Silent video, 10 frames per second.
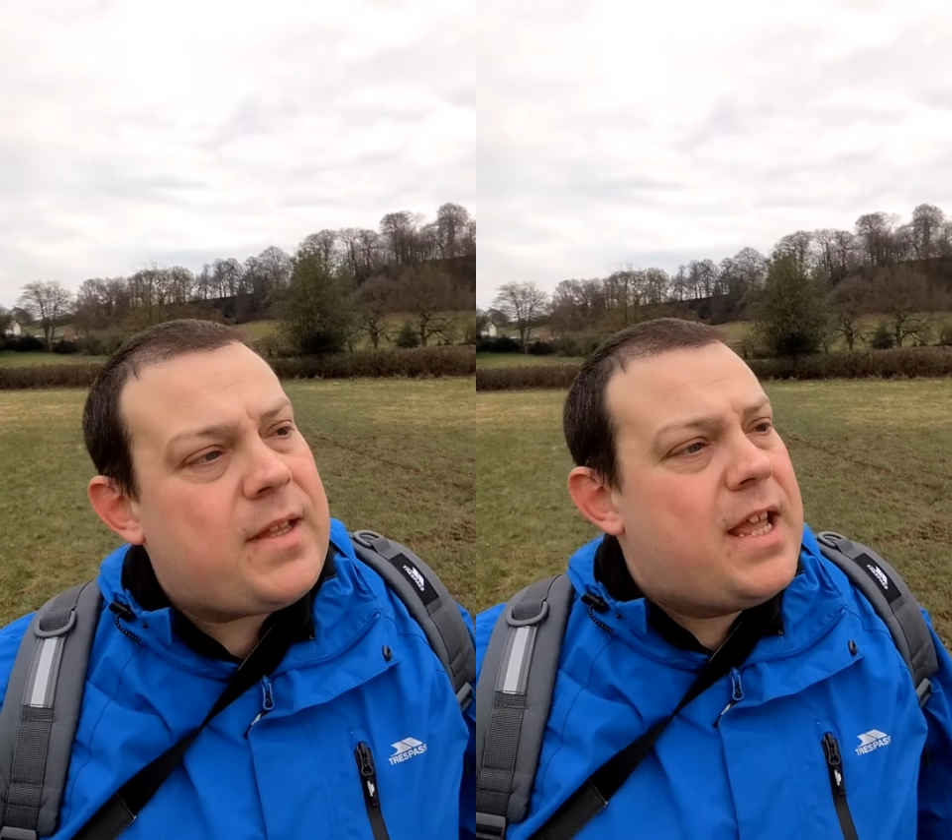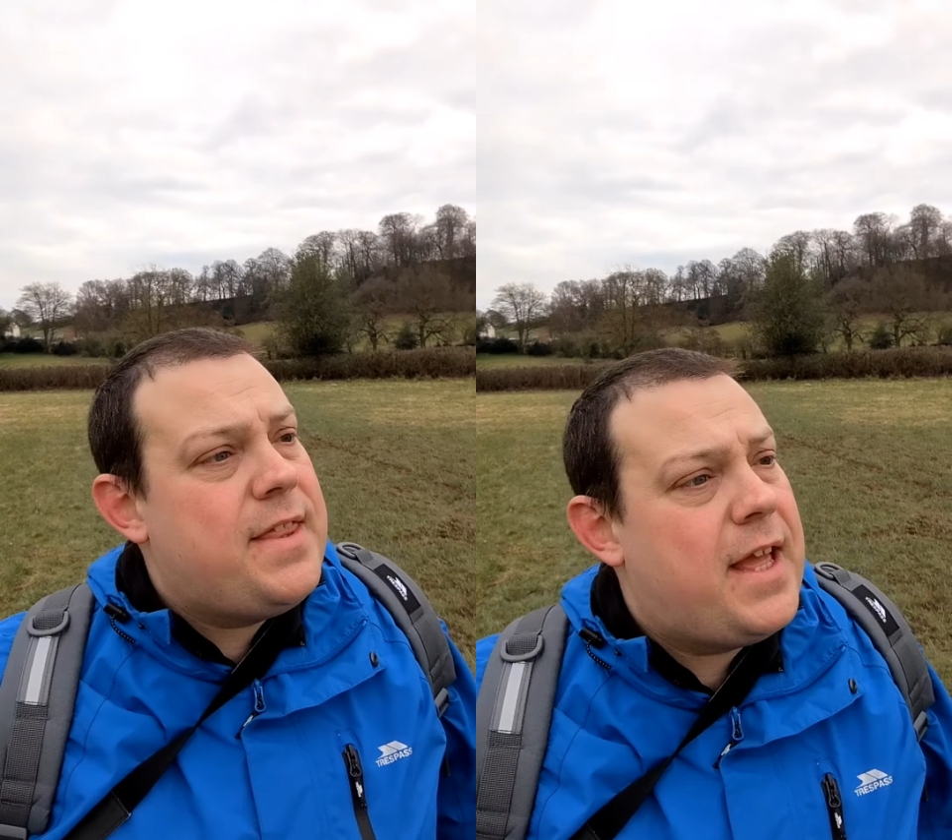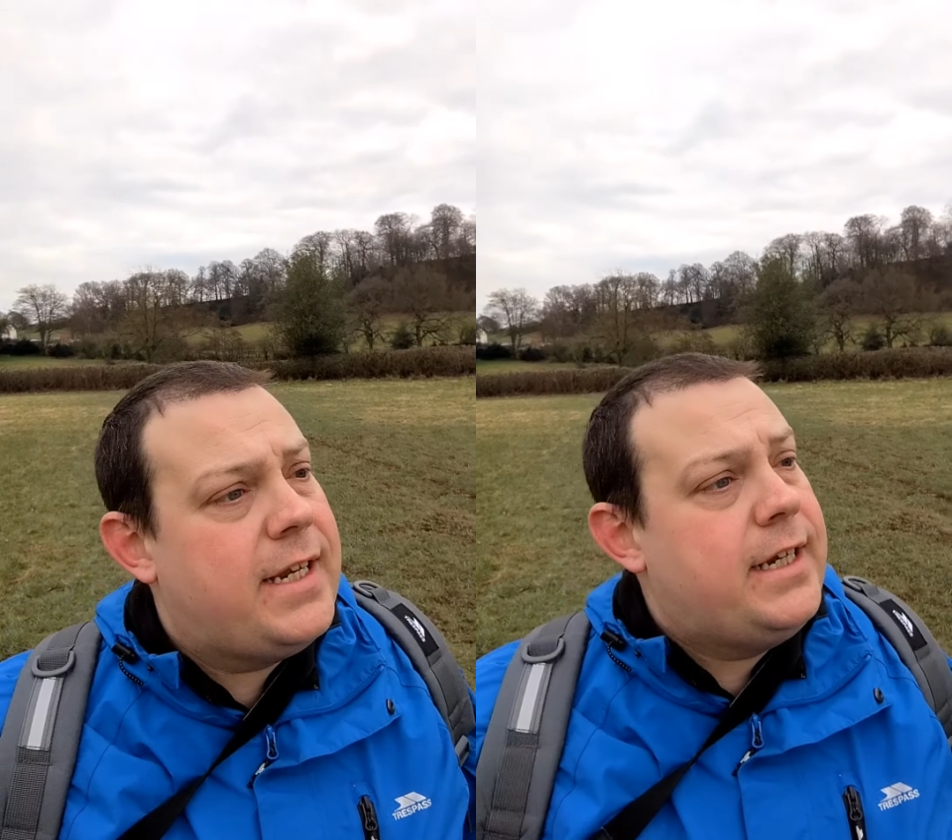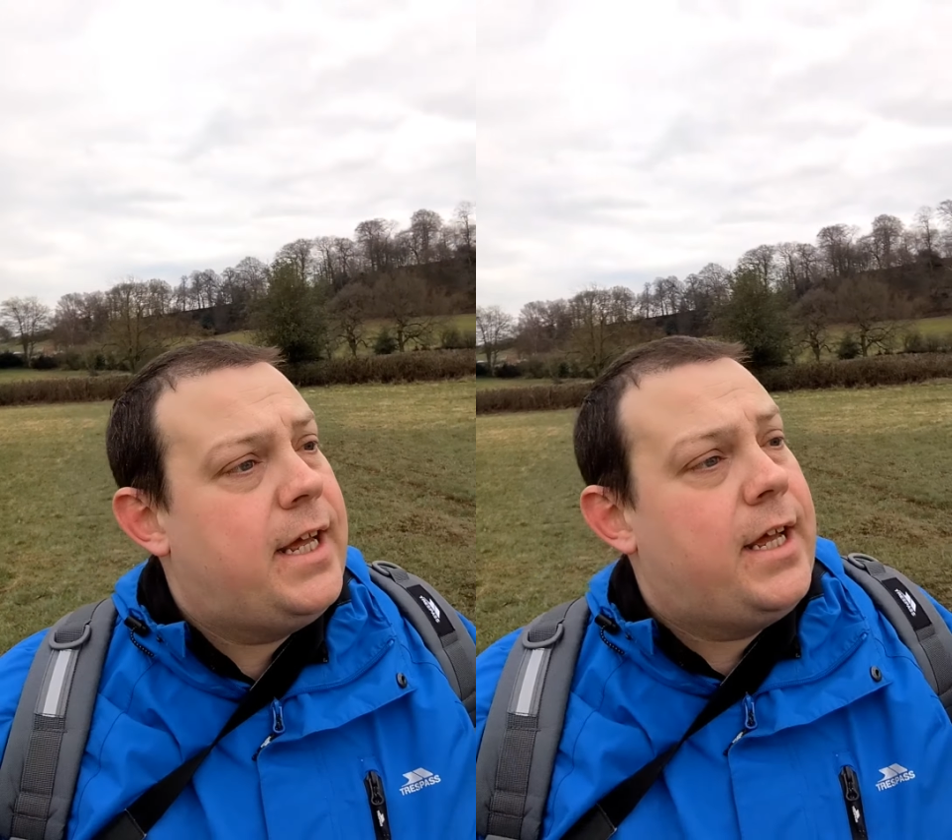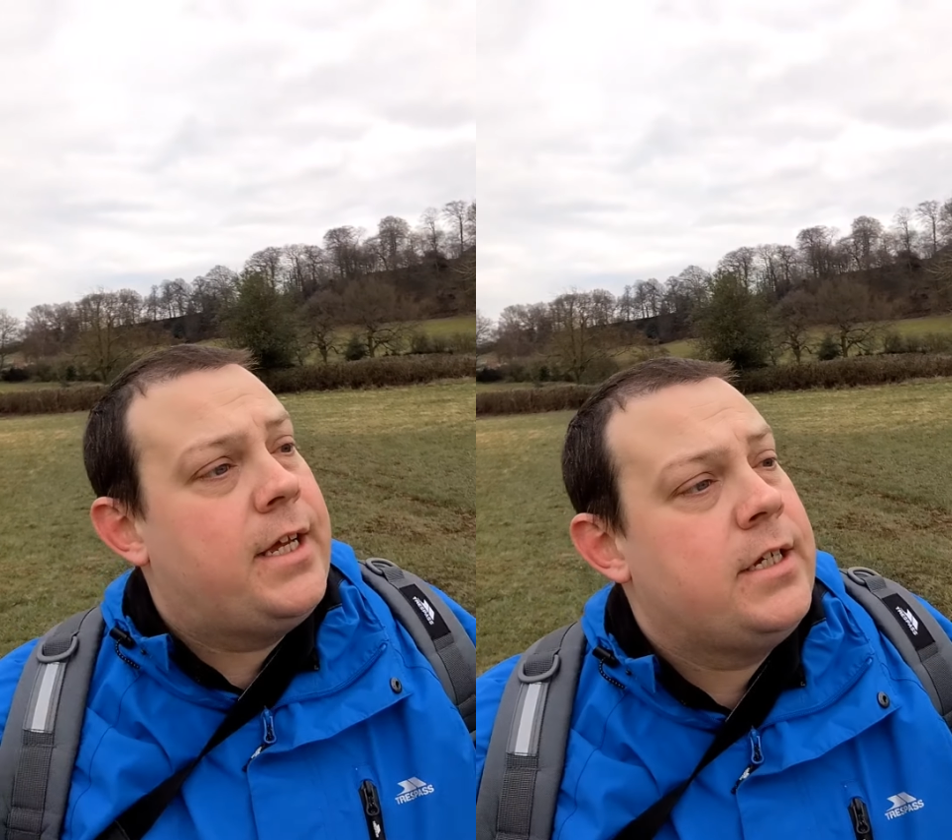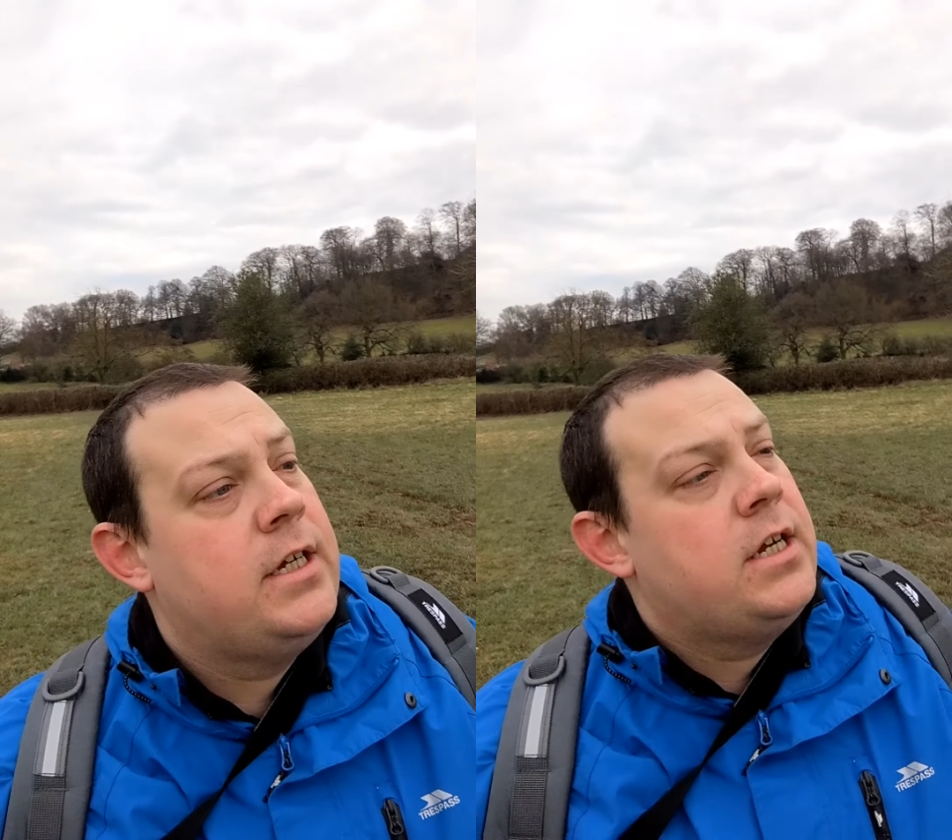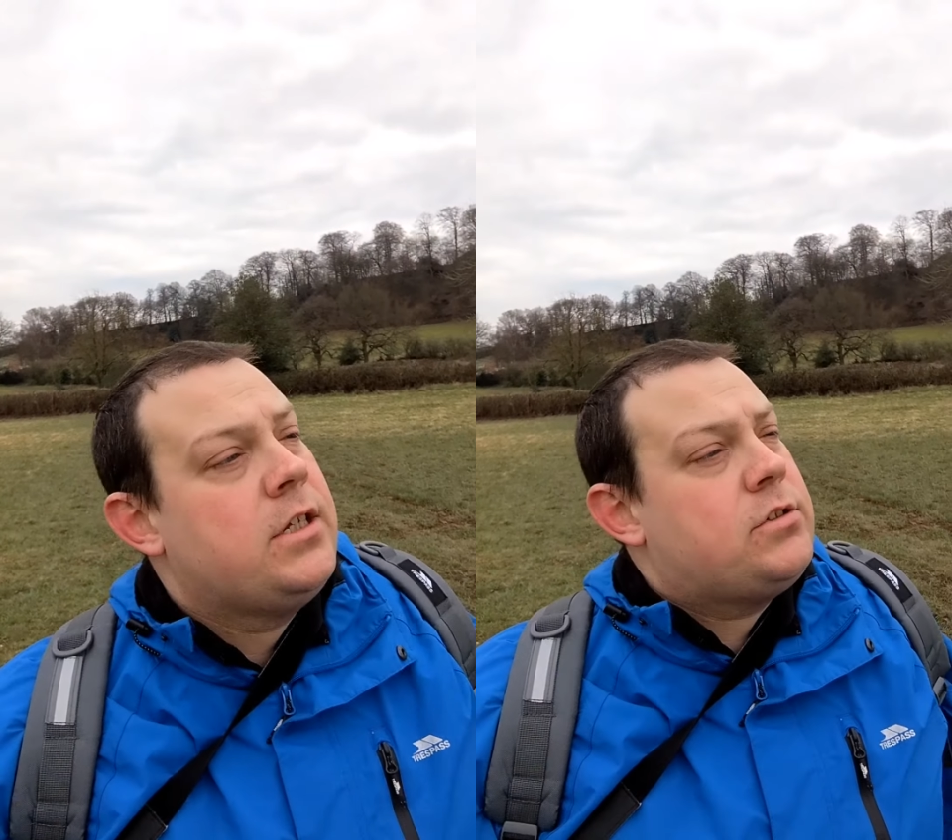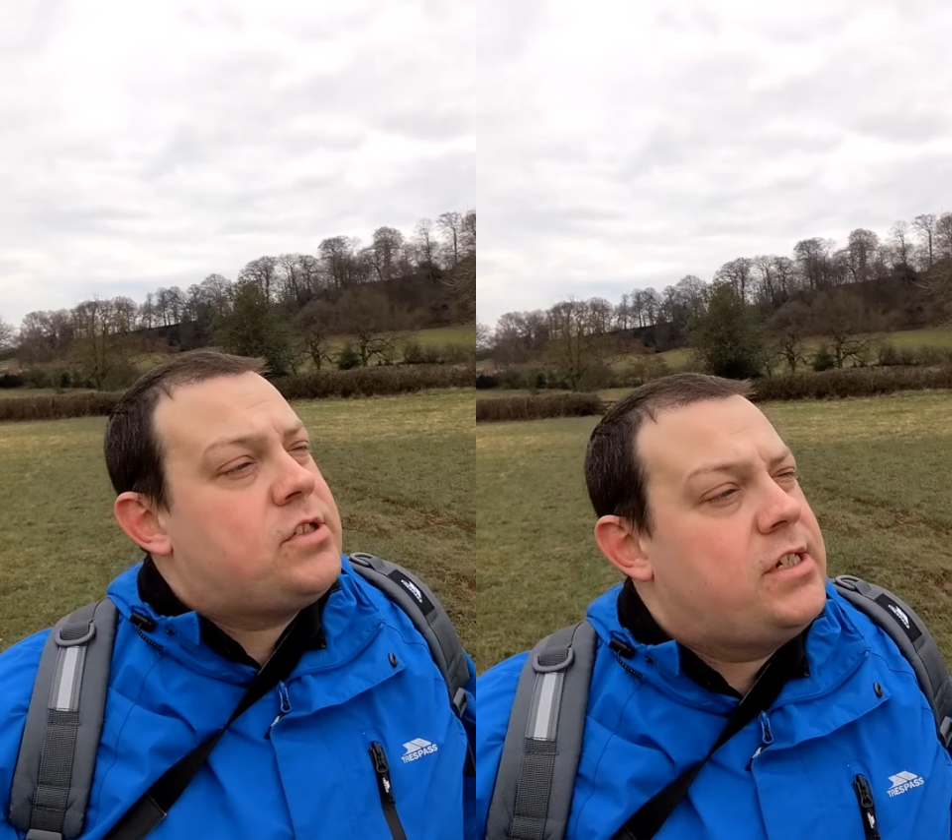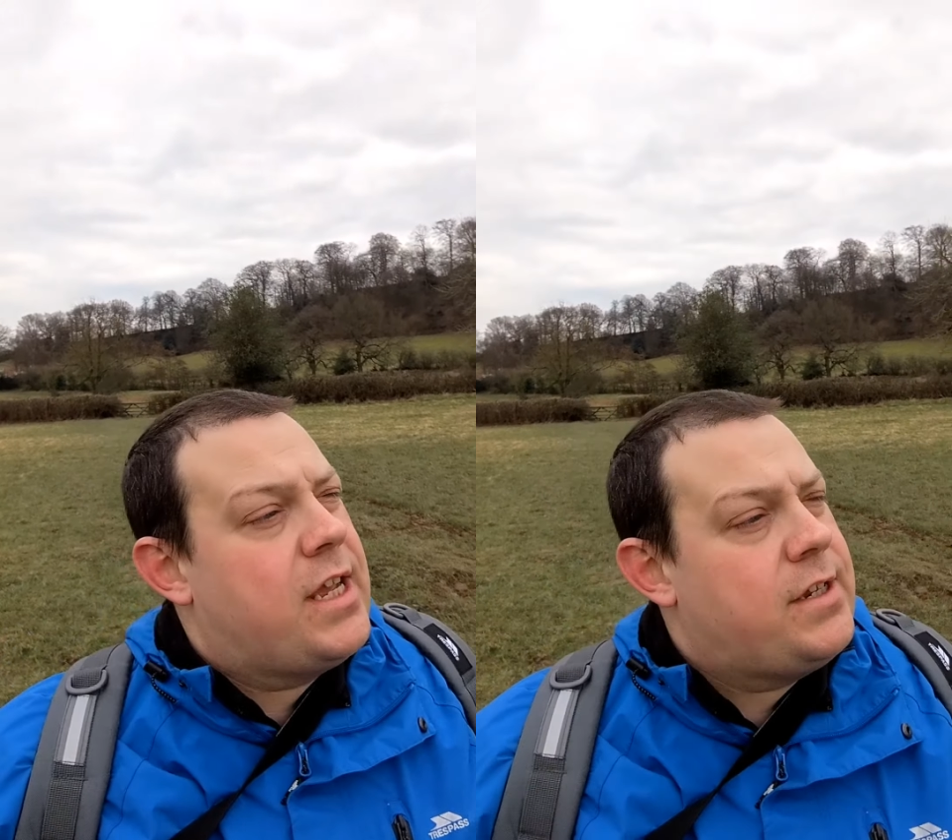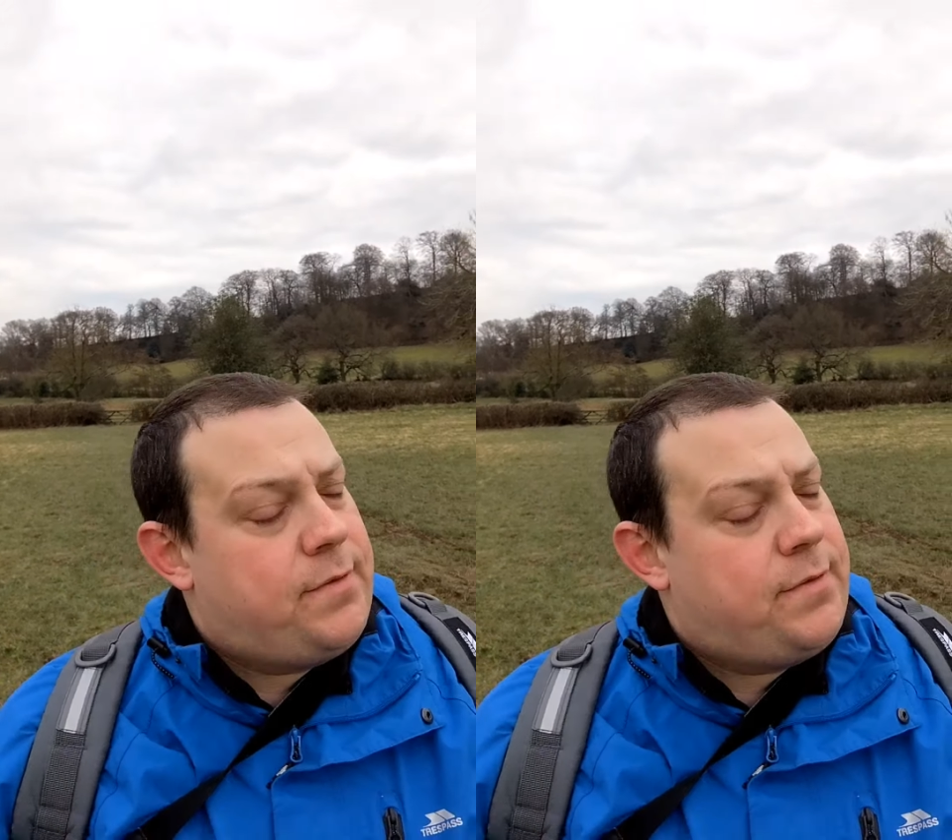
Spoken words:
and then just so you get